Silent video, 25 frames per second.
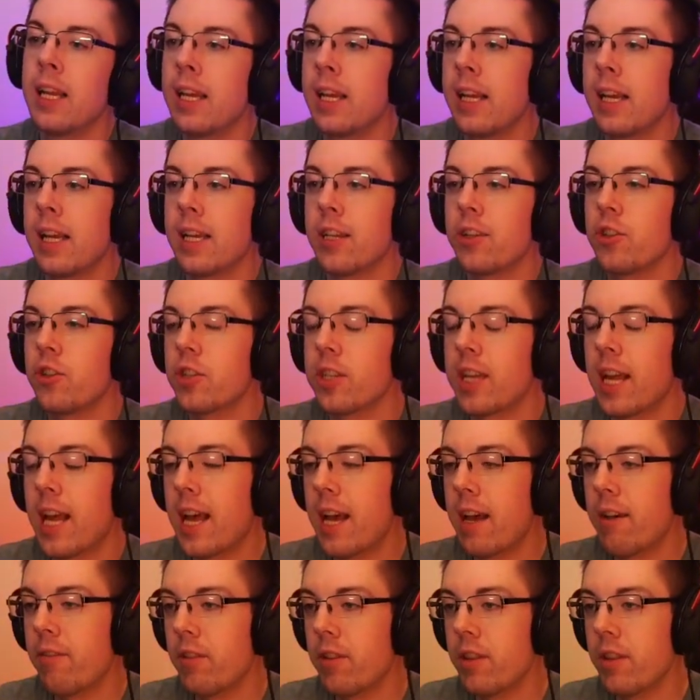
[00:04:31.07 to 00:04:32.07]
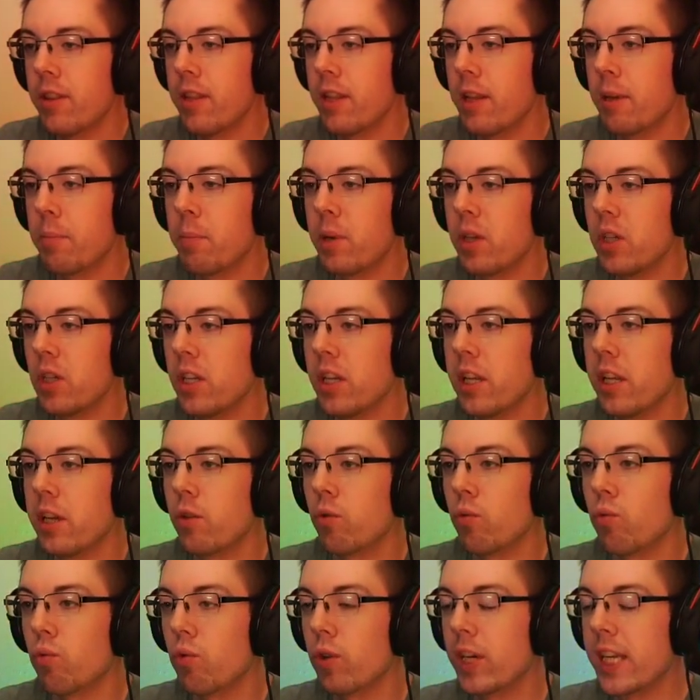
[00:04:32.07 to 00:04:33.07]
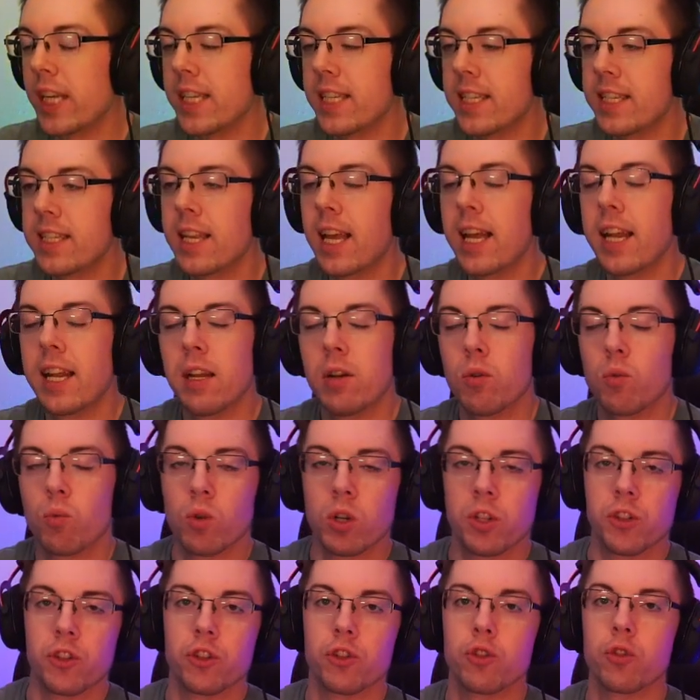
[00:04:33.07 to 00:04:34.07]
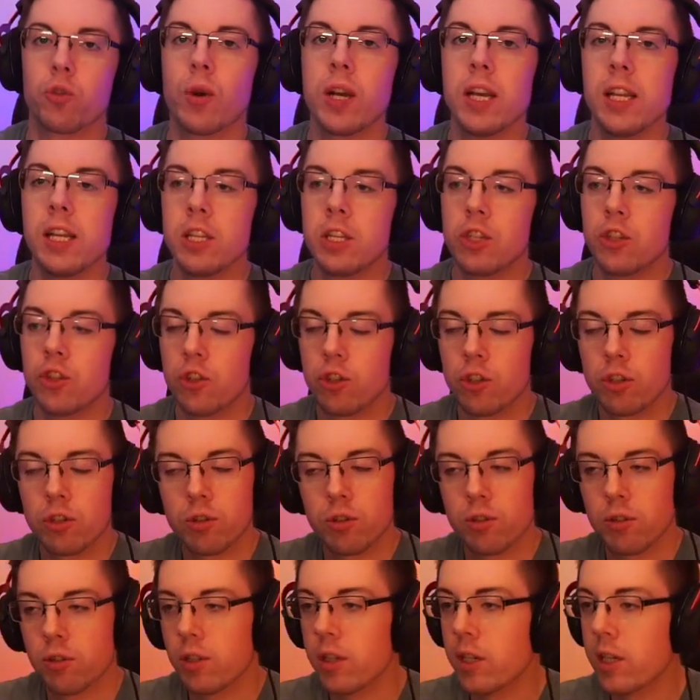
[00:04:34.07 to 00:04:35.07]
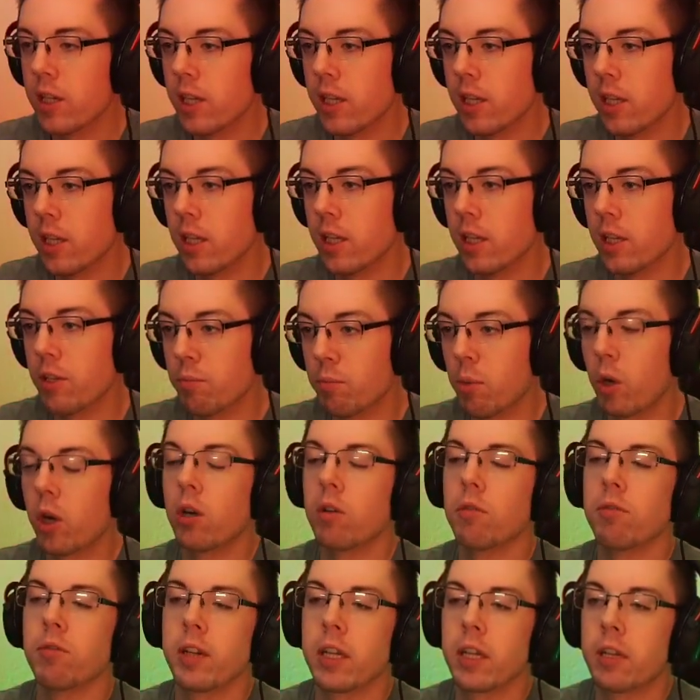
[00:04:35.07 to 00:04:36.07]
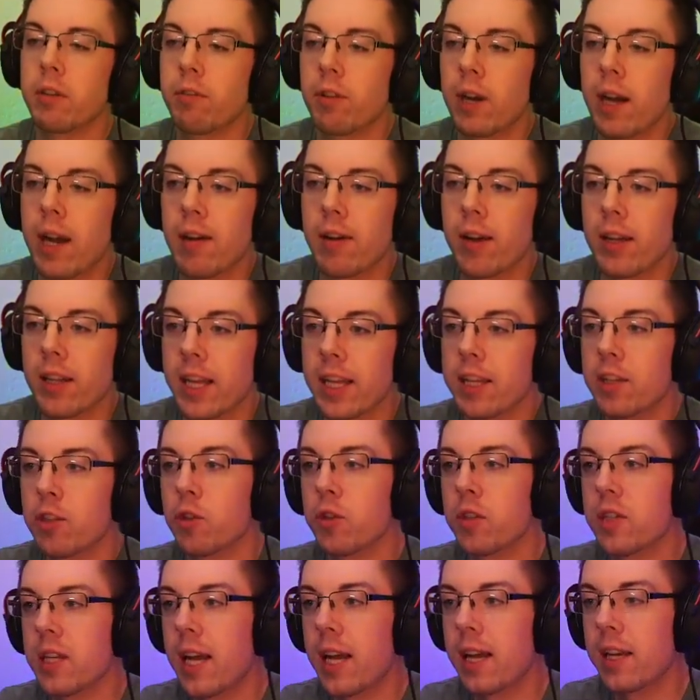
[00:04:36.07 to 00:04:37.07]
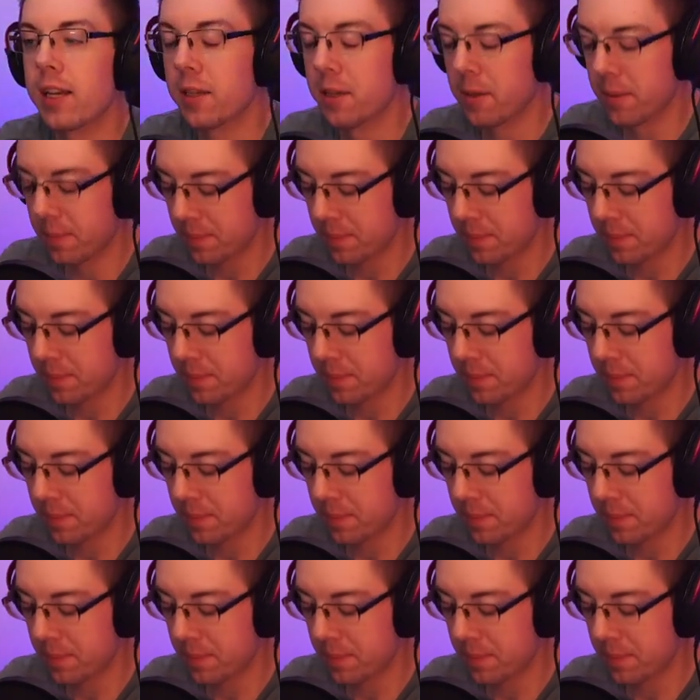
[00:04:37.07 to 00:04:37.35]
and just having the ability to reset it once or twice is perfect for how I like to attack.